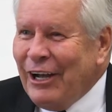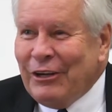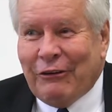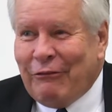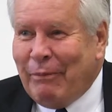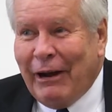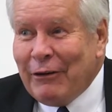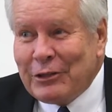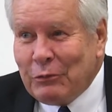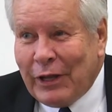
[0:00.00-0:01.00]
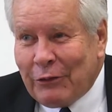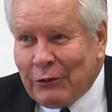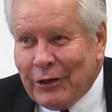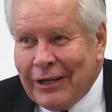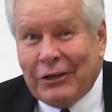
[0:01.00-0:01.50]
Your parents went
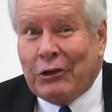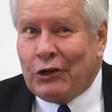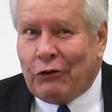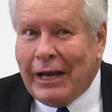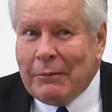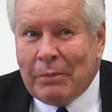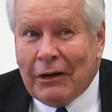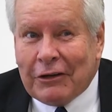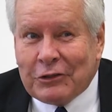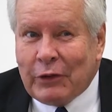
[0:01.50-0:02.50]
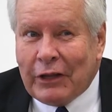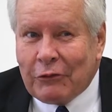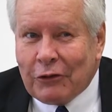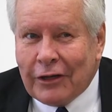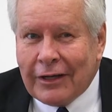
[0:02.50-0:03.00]
through it, your grandparents went
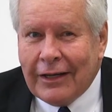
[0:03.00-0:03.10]
through it,